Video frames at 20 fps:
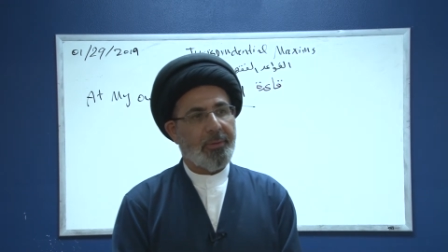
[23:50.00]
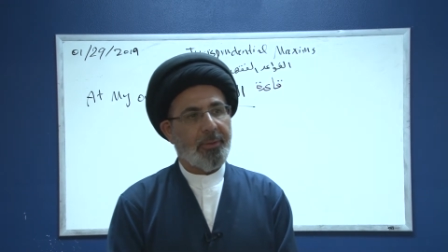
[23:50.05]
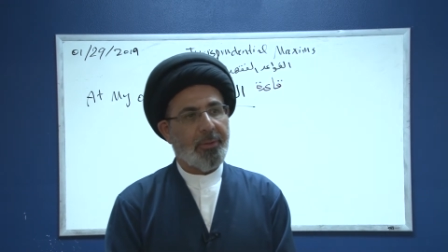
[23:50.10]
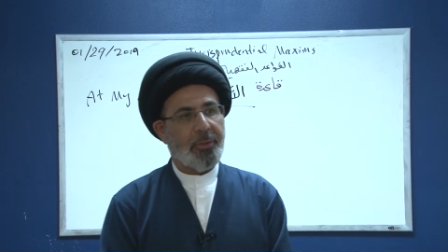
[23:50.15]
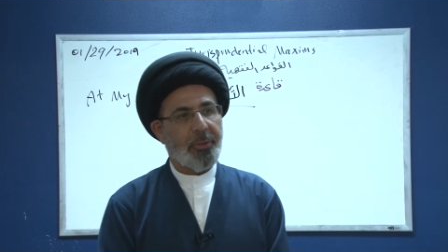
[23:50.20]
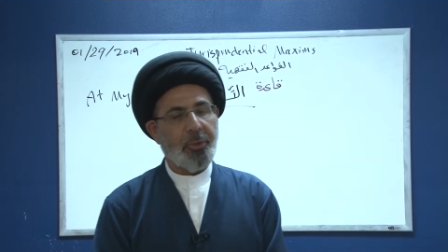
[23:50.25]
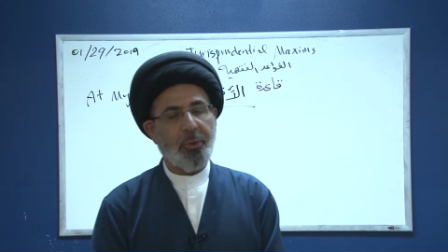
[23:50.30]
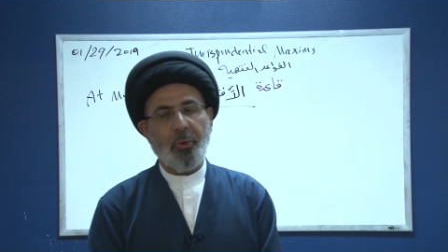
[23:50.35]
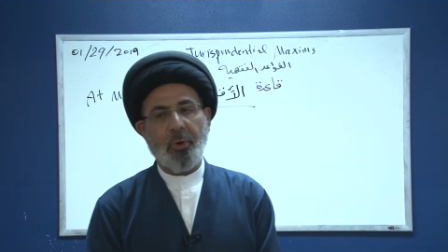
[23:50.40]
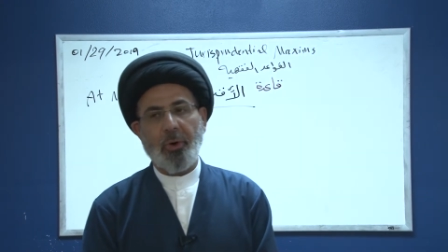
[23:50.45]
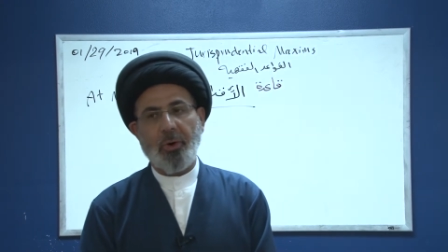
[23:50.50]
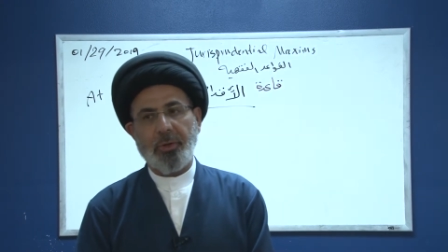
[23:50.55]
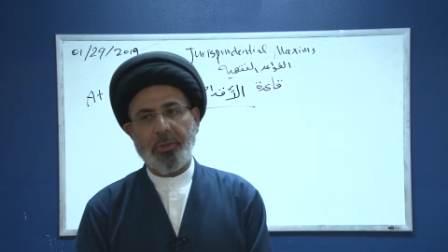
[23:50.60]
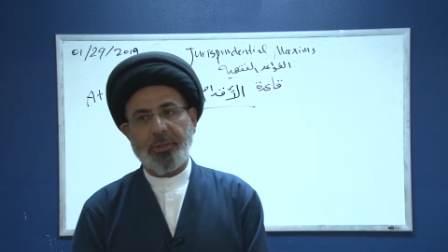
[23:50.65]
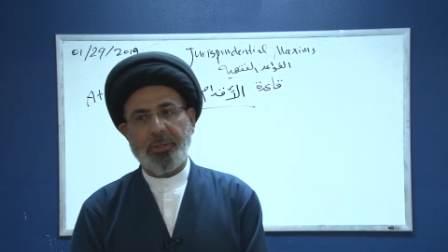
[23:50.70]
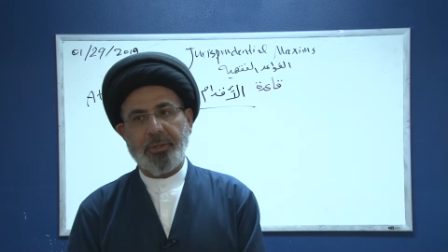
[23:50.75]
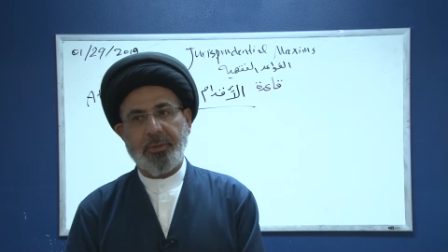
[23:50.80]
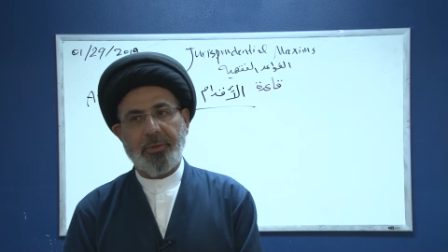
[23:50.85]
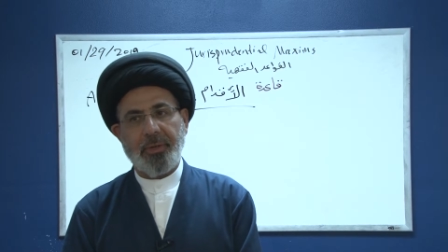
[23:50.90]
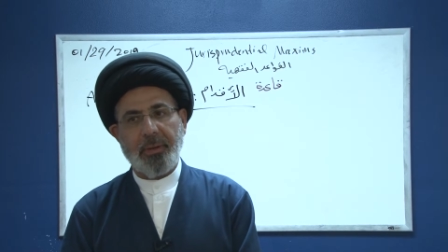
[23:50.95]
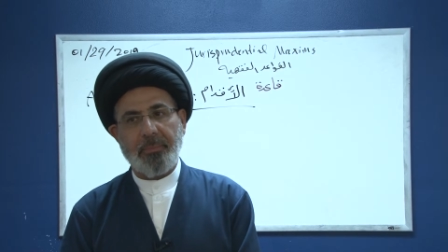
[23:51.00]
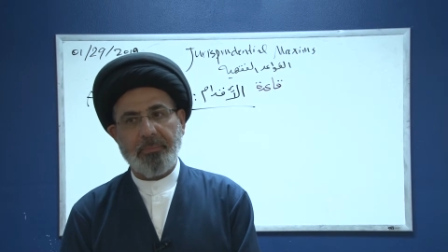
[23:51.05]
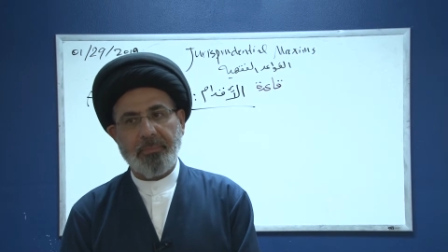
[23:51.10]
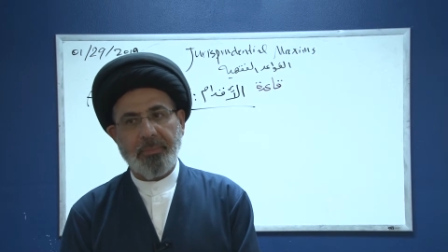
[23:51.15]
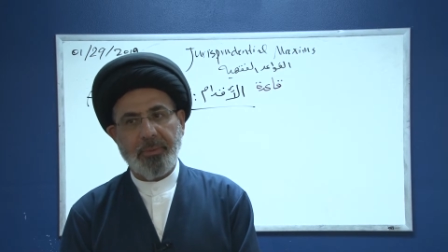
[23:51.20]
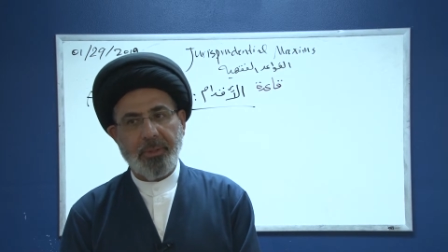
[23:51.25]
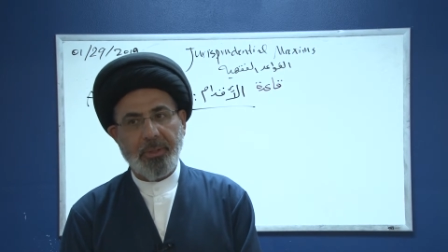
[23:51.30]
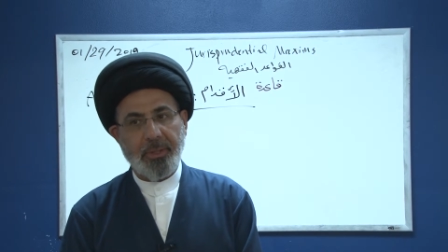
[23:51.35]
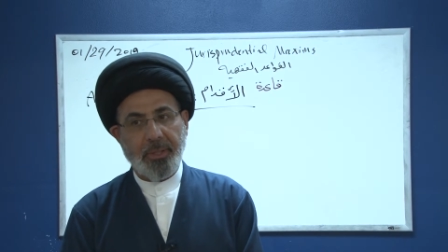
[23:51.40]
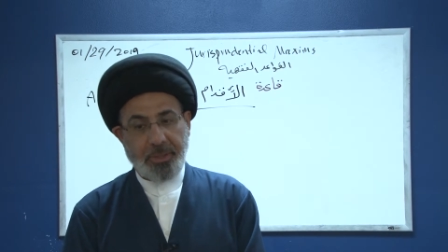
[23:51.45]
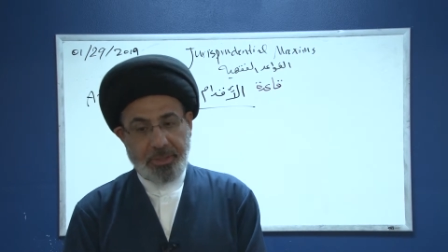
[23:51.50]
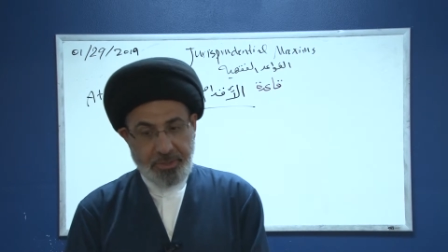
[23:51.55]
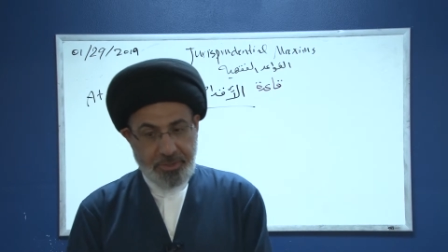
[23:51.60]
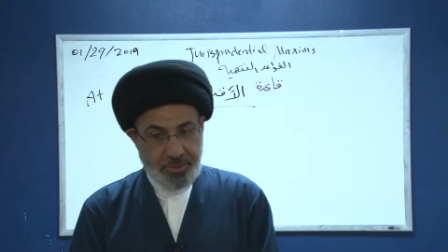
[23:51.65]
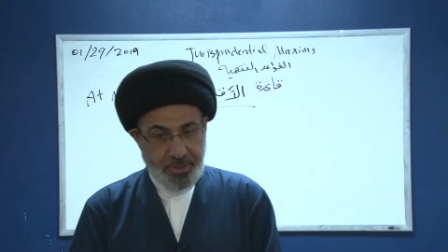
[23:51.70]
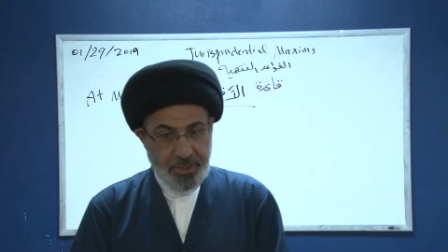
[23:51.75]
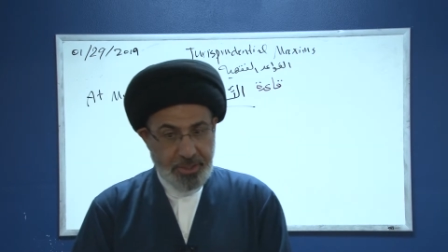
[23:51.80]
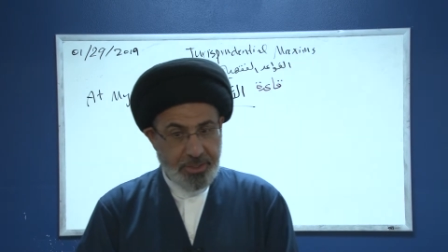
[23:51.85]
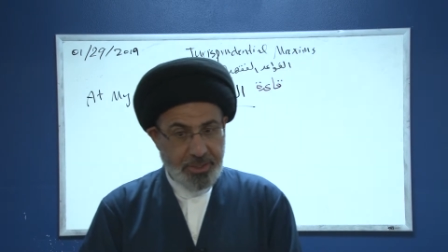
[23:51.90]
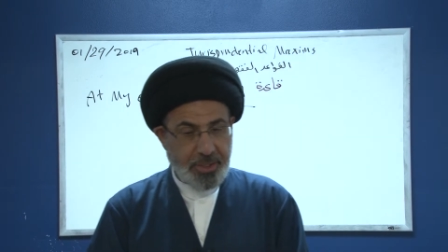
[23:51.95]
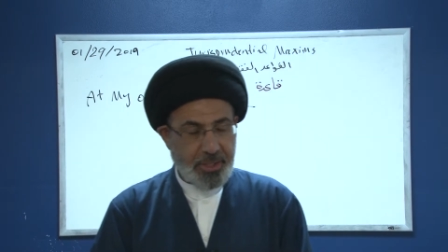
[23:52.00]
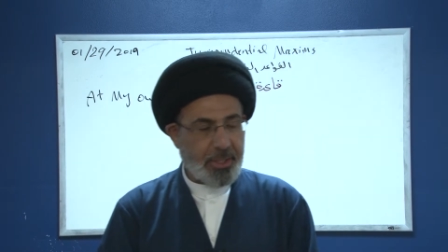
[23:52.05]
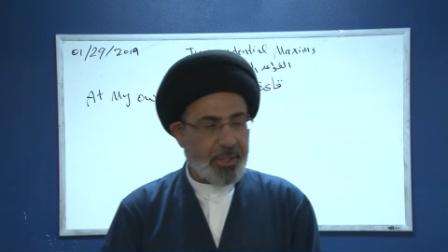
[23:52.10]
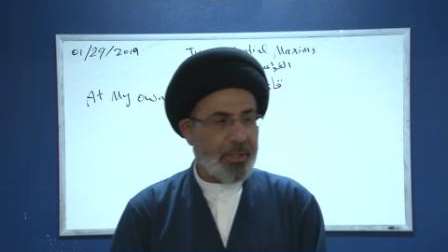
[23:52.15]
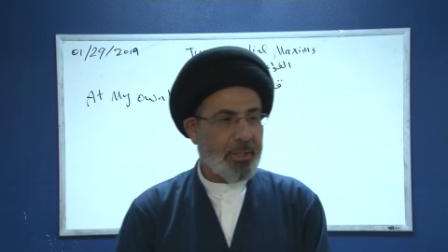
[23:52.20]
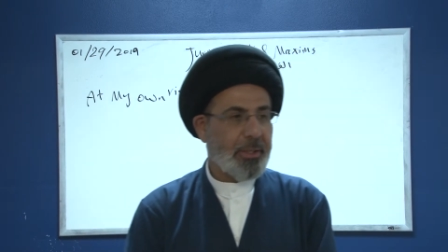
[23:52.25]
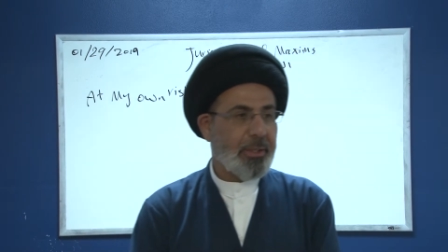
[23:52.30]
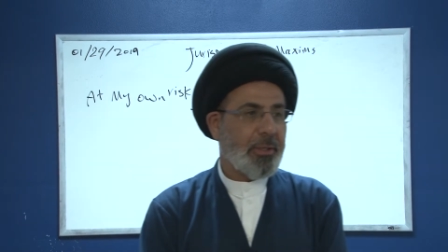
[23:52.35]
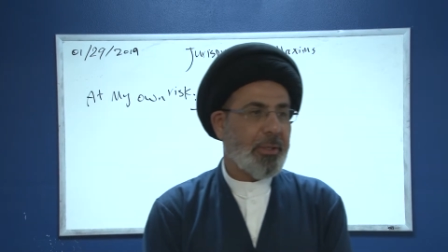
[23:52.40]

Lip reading: You ordered them. It's risky,